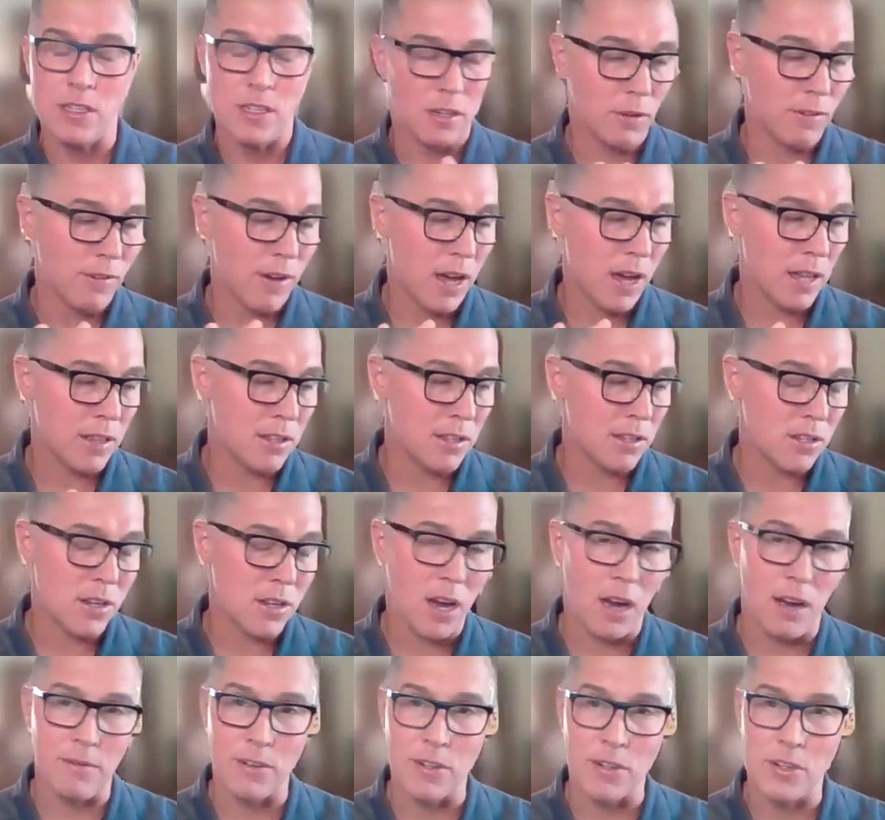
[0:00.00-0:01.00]
and we've had this
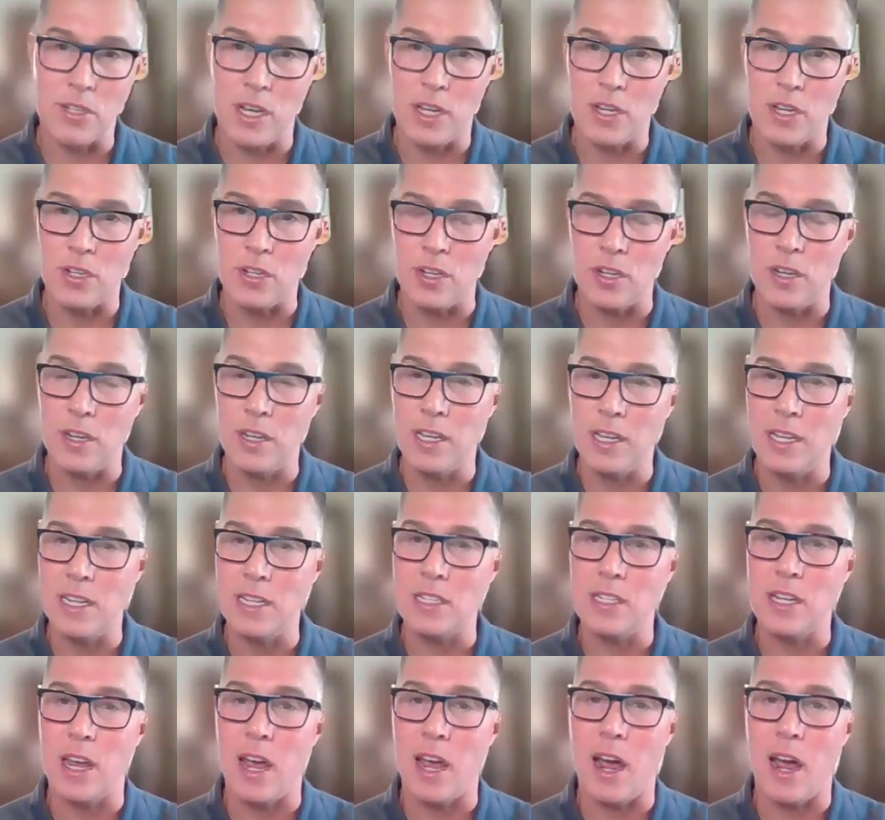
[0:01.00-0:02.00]
conversation, it
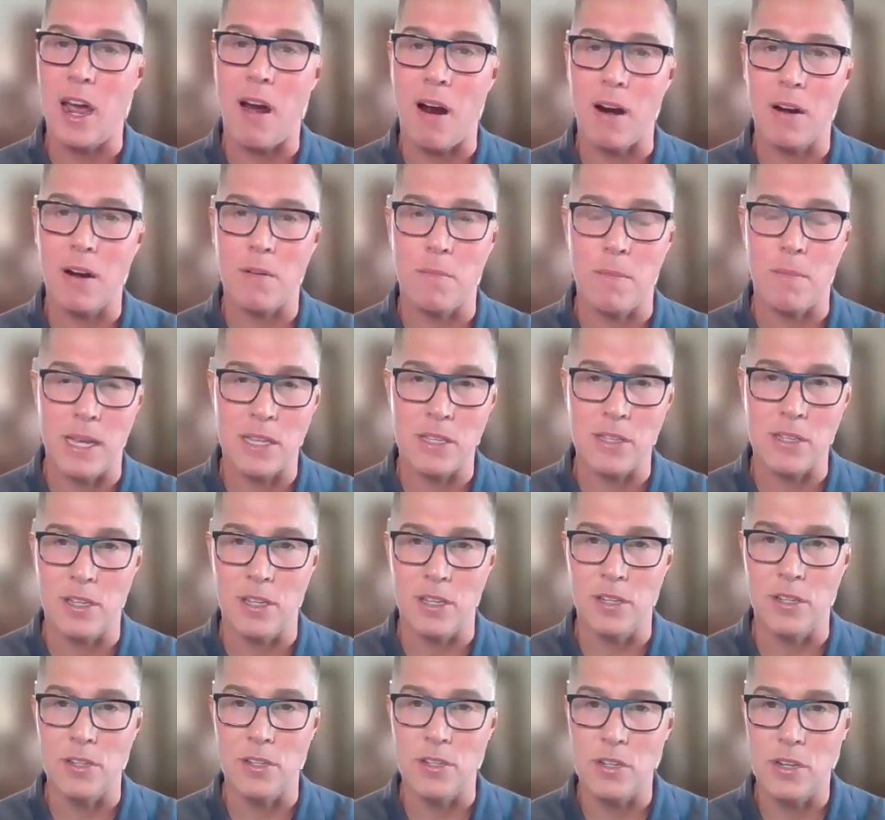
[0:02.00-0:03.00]
is a hard
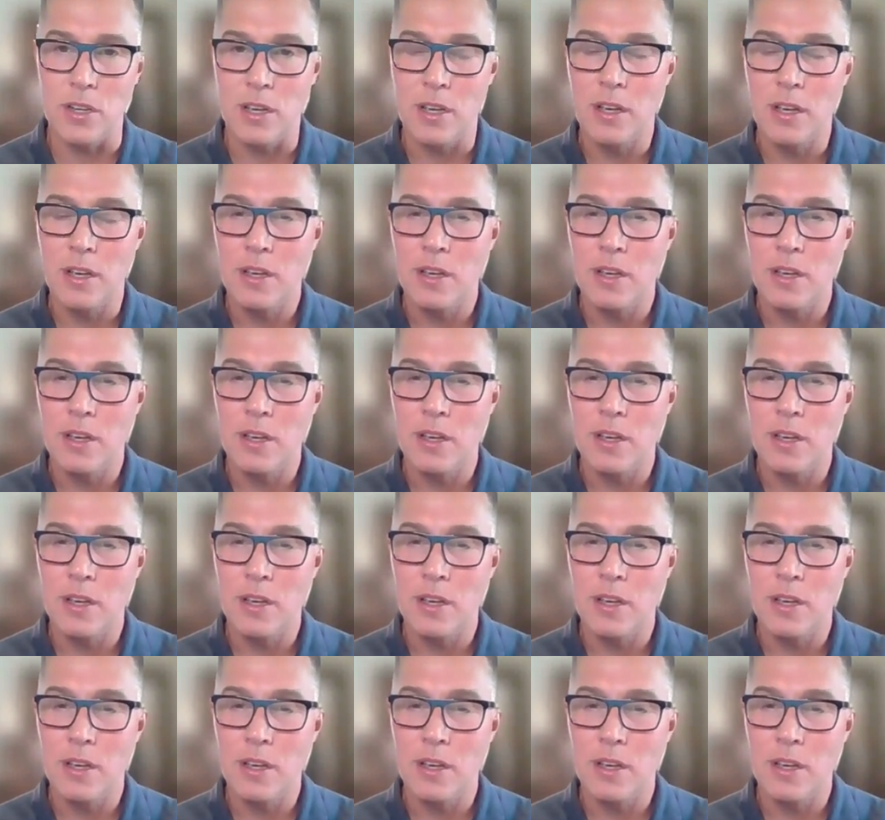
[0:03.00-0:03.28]
message